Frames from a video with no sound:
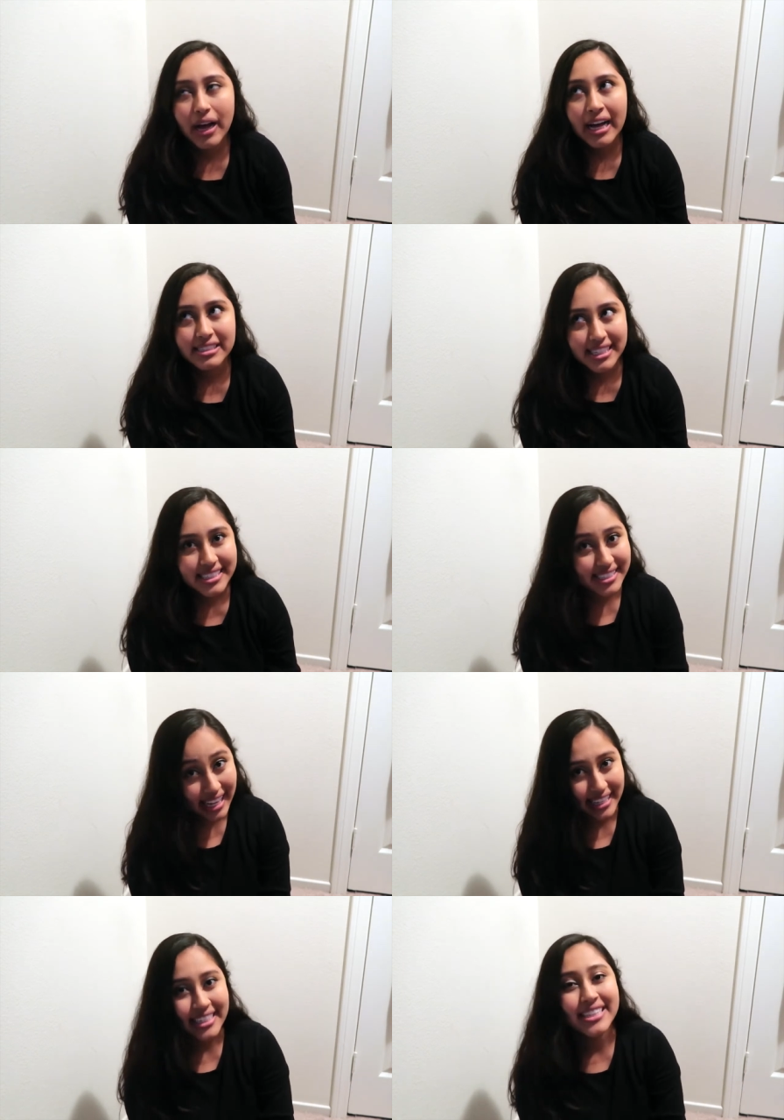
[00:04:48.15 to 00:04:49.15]
as I
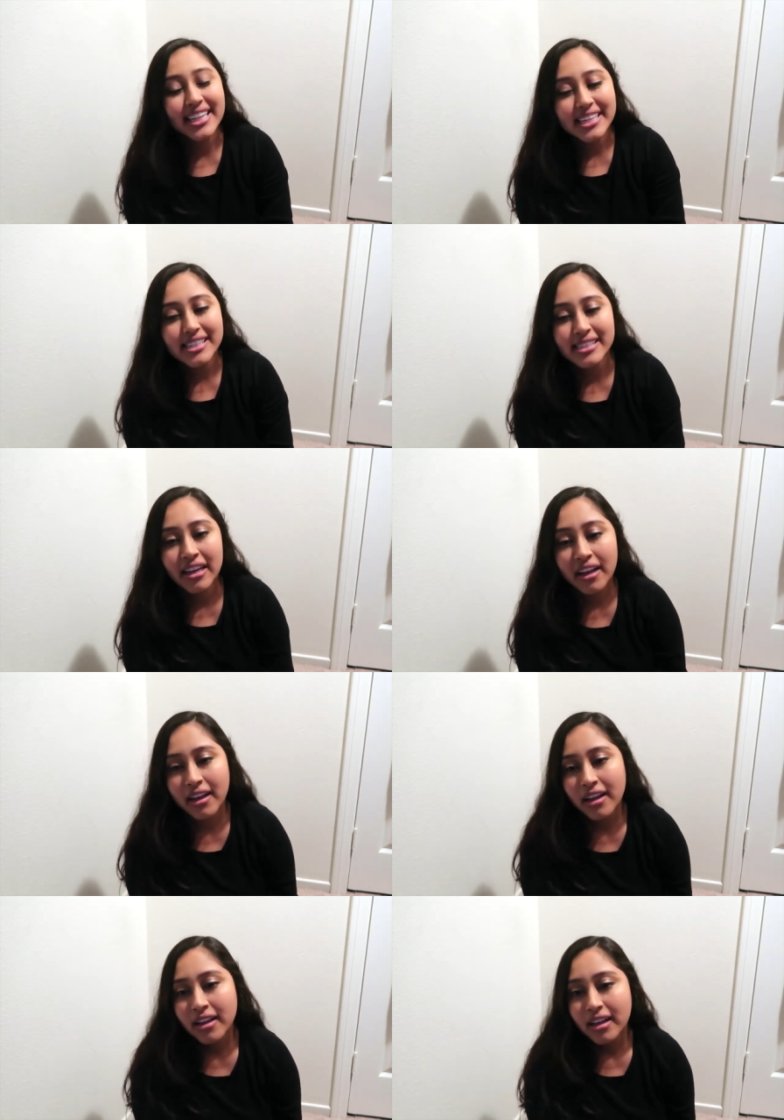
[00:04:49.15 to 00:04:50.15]
decided this,
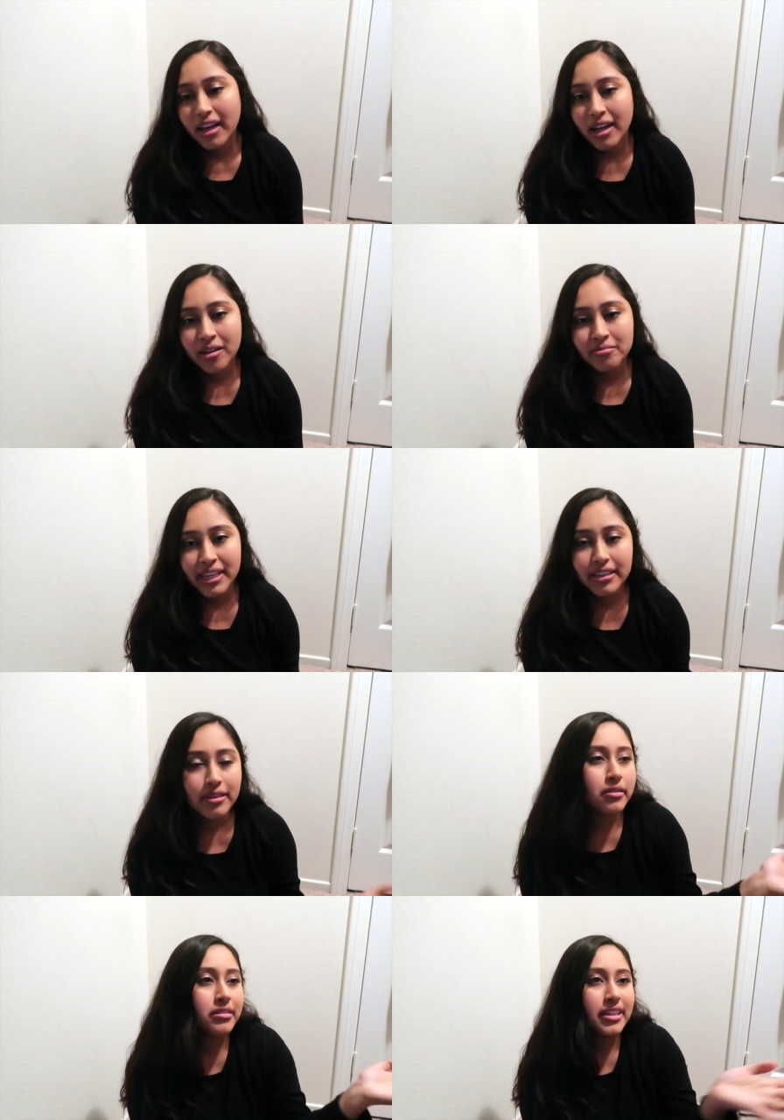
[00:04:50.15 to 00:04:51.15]
like
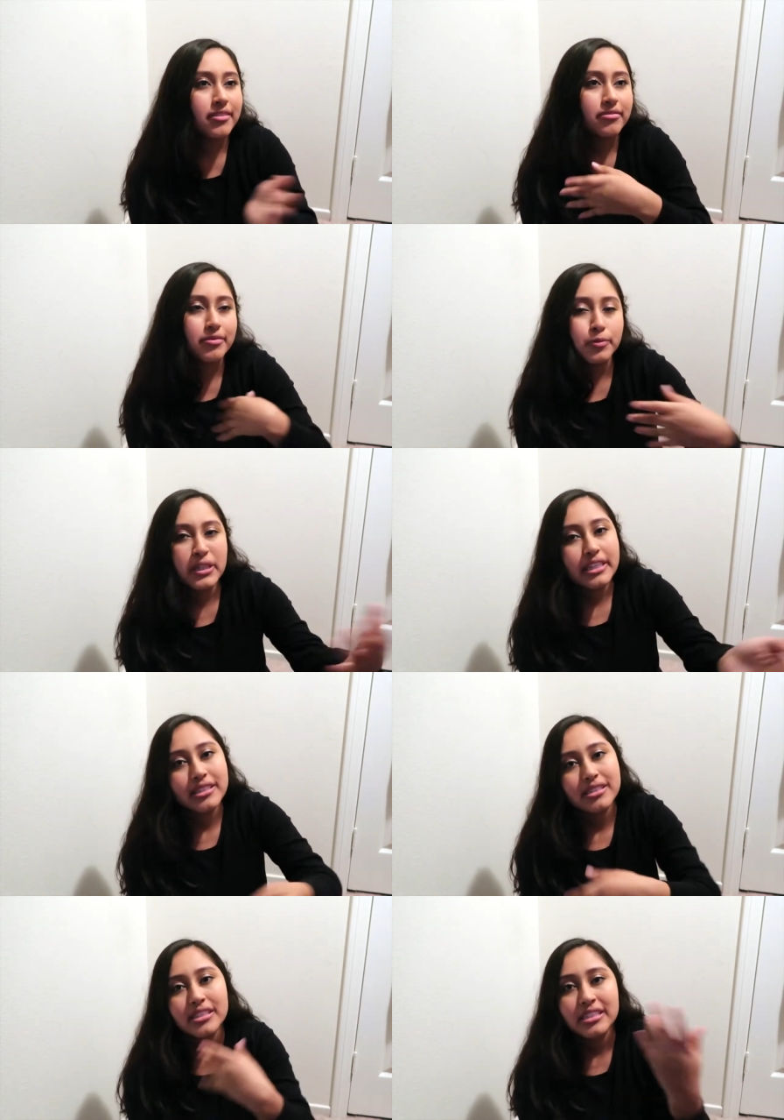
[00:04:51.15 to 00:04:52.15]
the
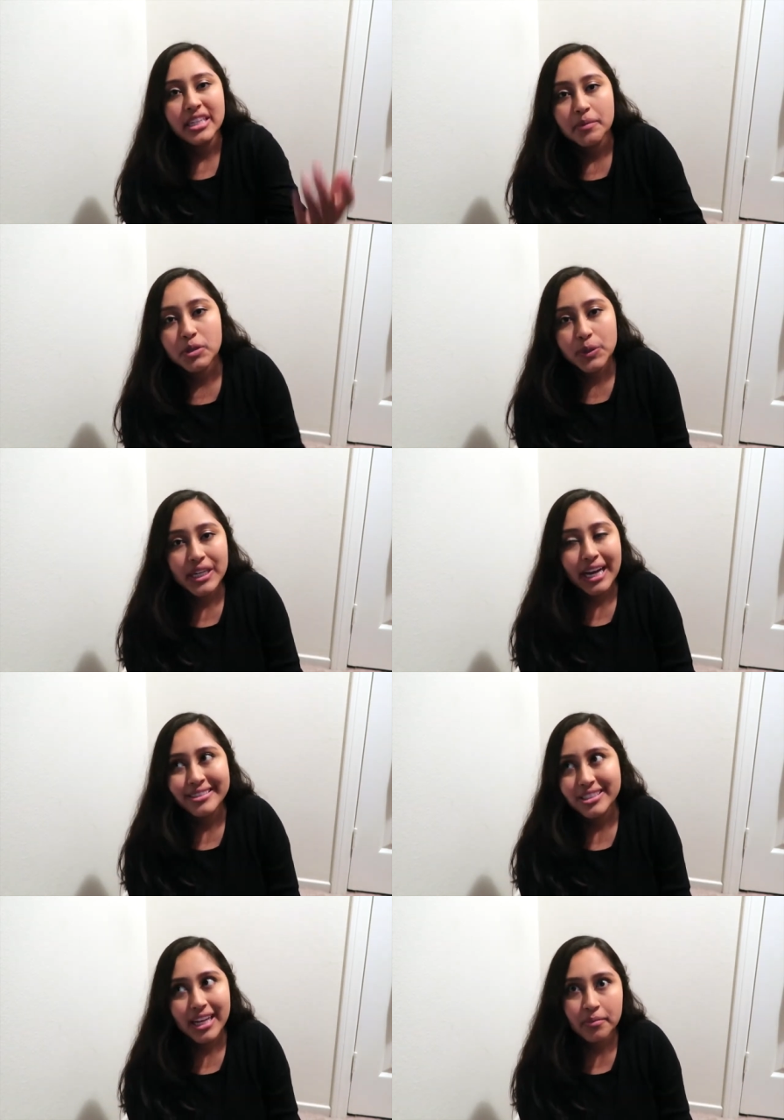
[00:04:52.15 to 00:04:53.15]
weeks leading up to it. I
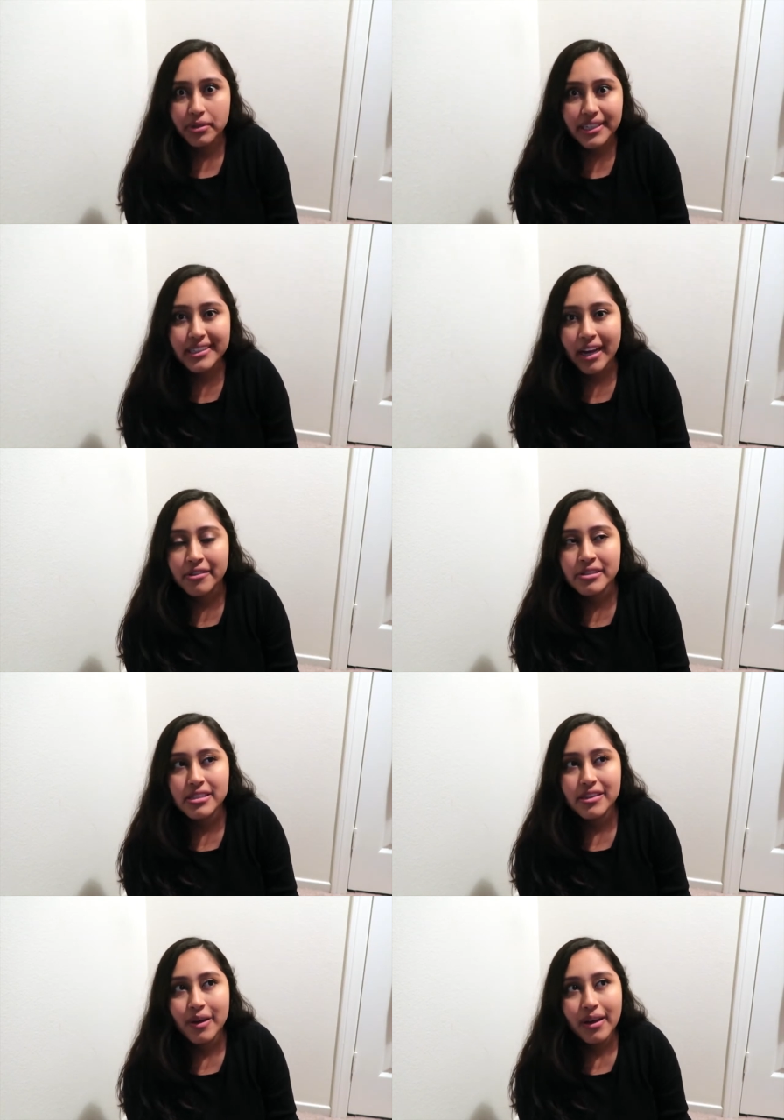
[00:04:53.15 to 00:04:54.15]
just had
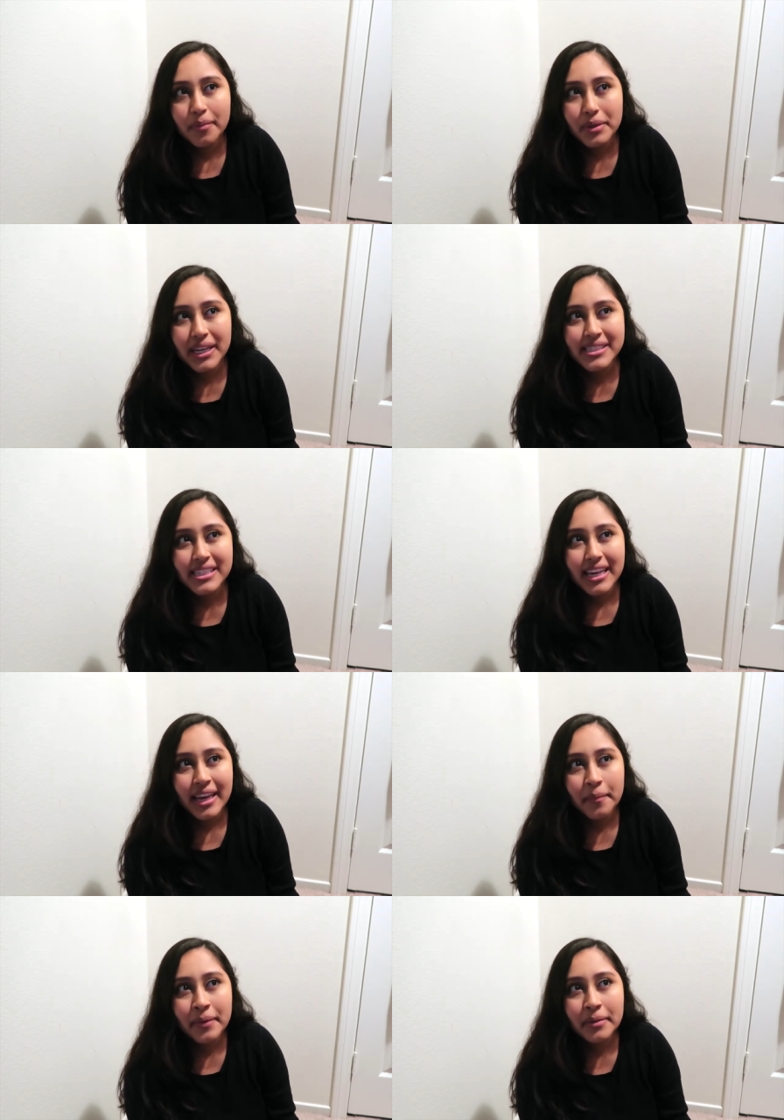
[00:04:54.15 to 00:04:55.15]
breakdowns because
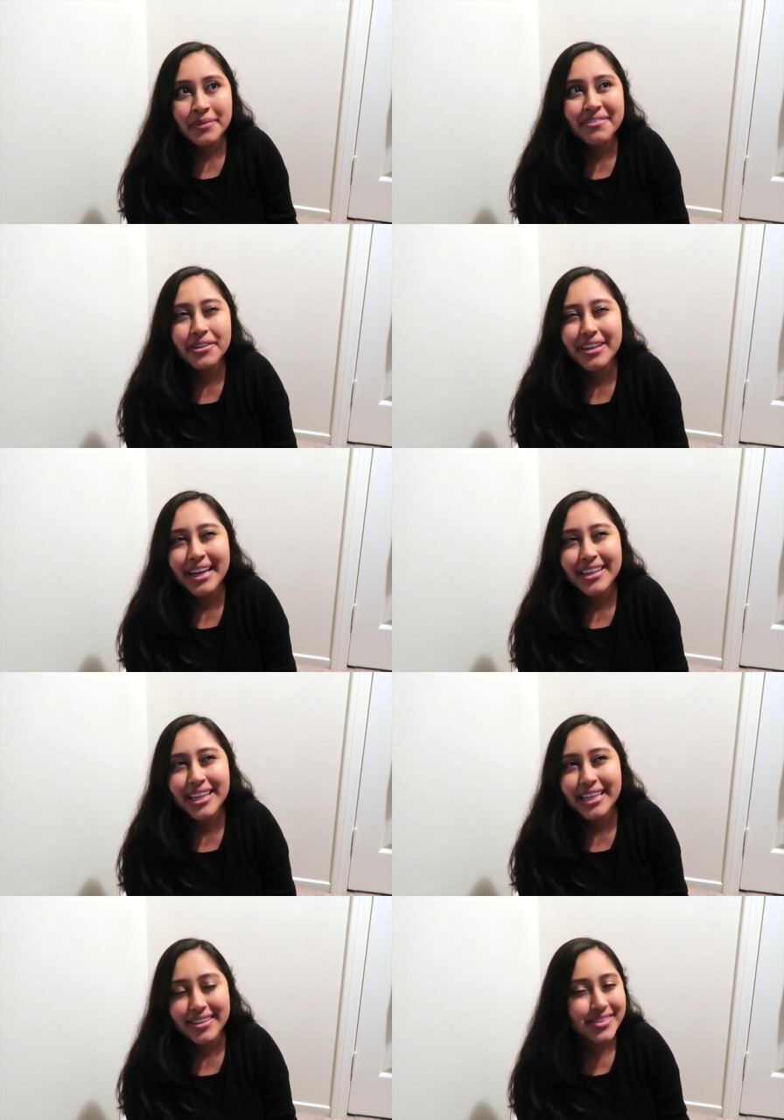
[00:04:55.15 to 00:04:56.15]
it made me feel kind of
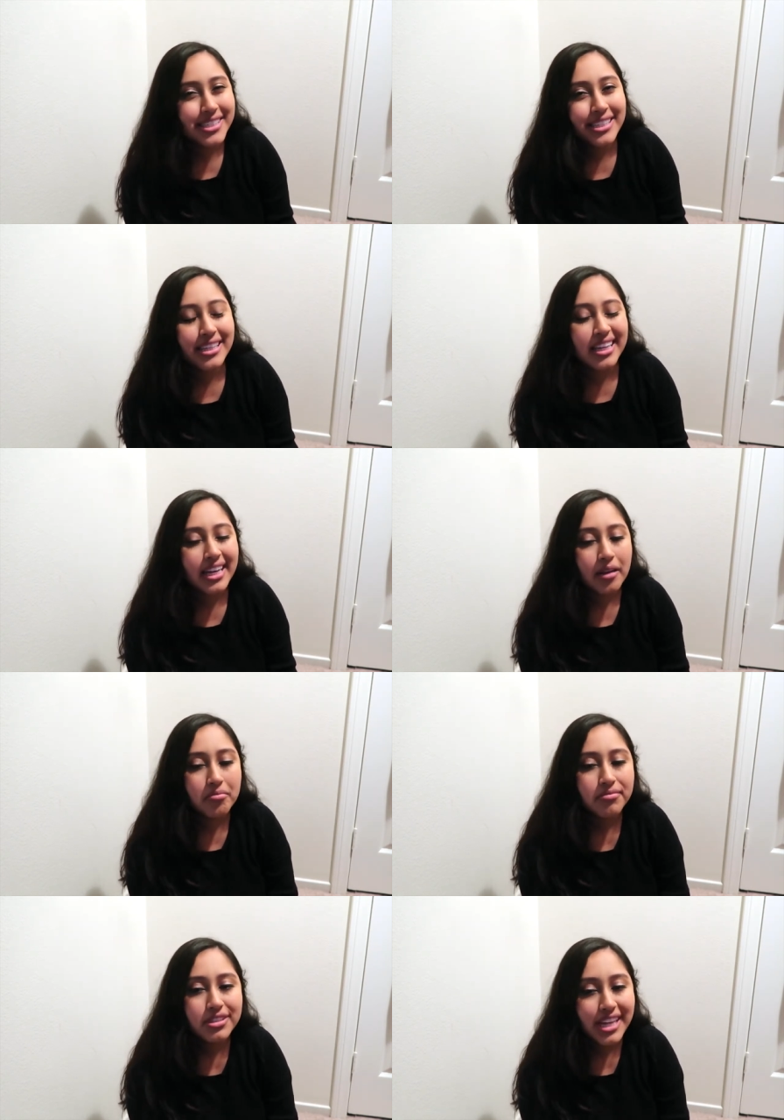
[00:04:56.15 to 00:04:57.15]
like guilty that like
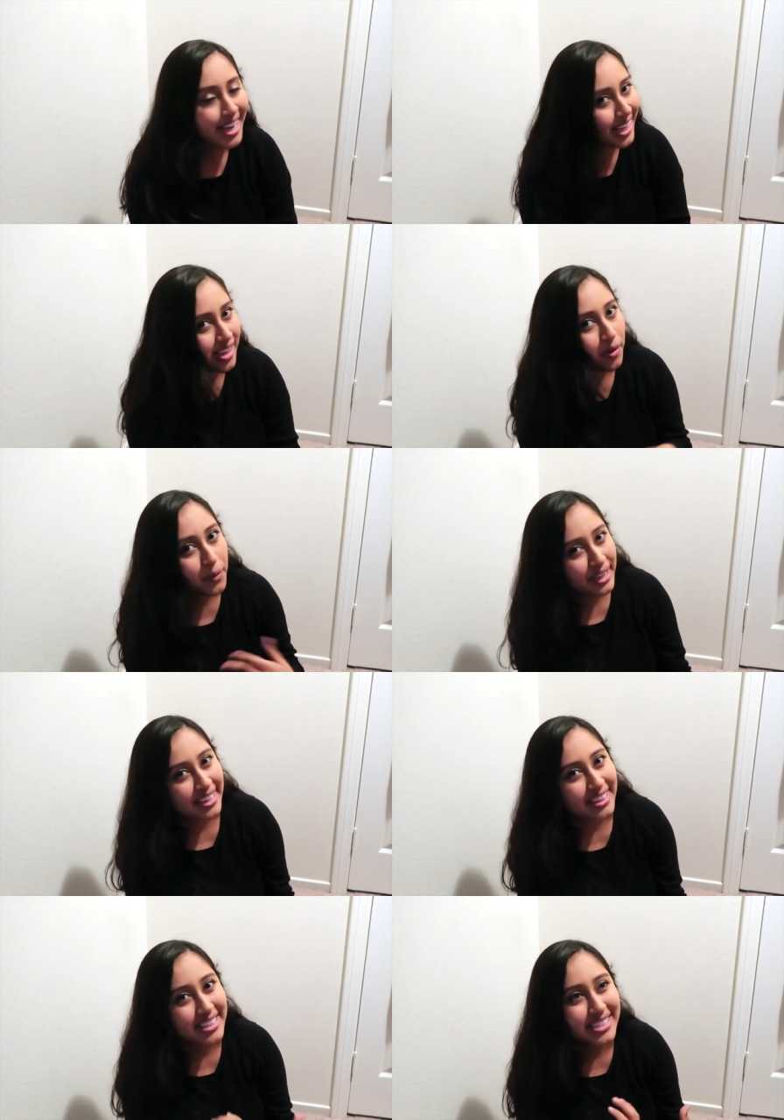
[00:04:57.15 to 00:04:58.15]
I'm taking
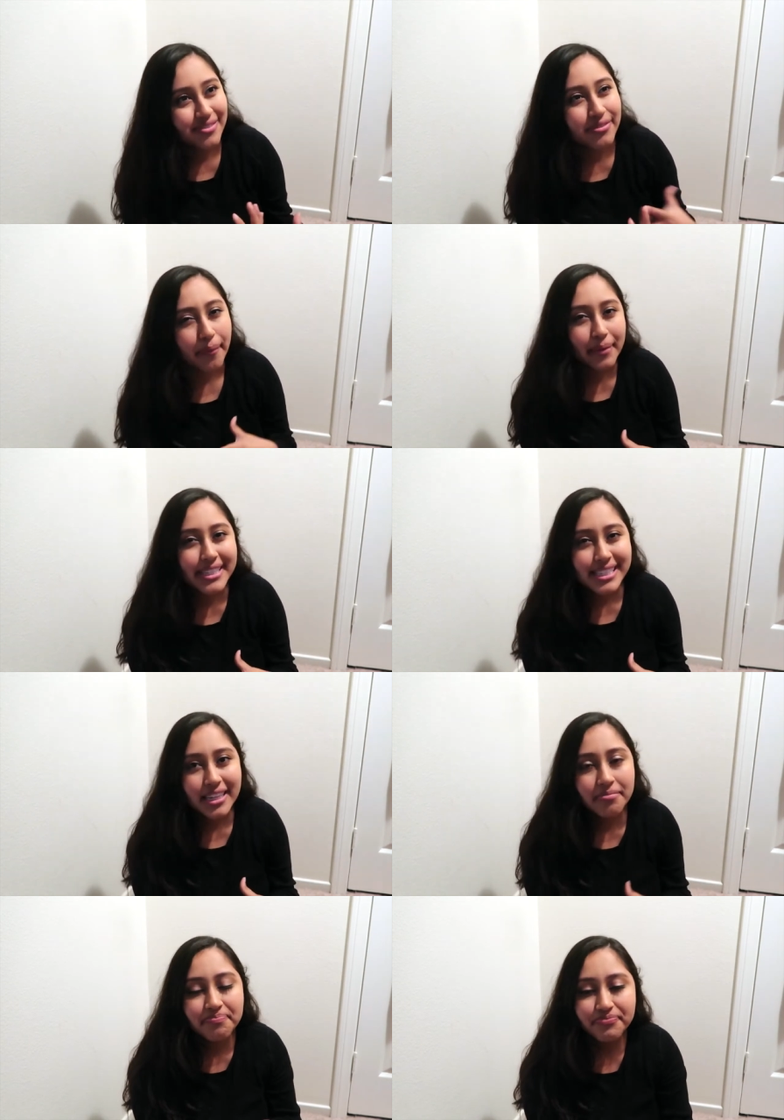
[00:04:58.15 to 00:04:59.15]
away this from my
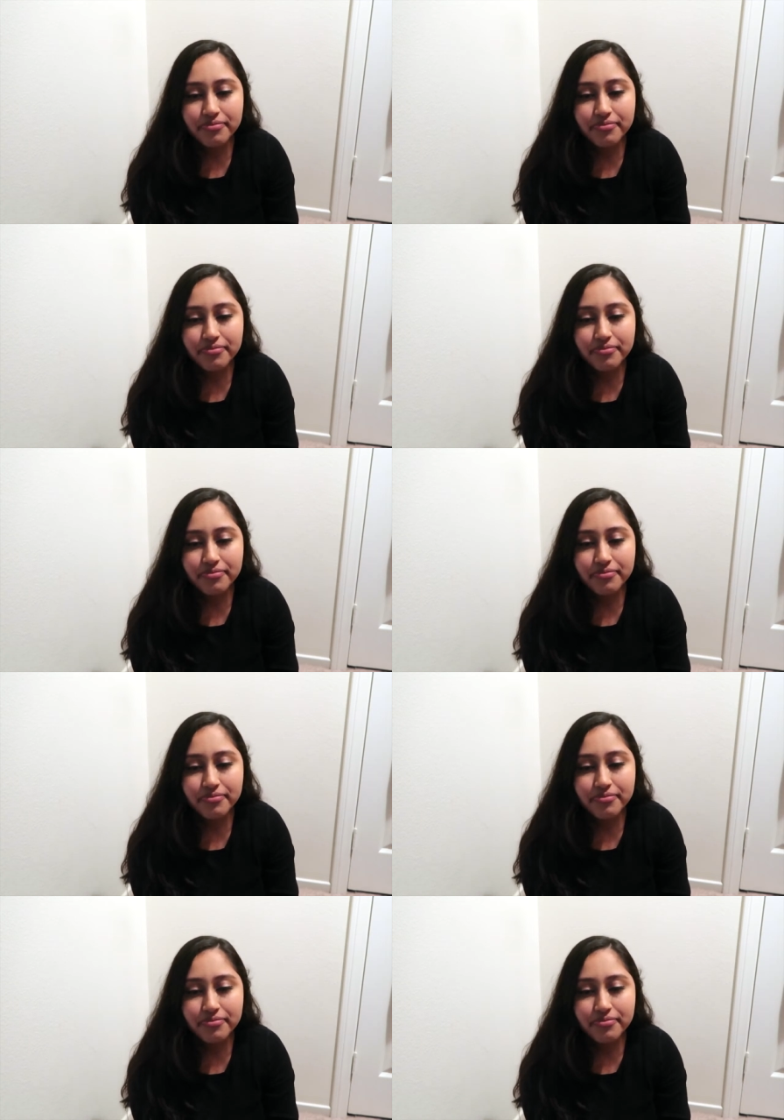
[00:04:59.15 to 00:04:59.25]
son,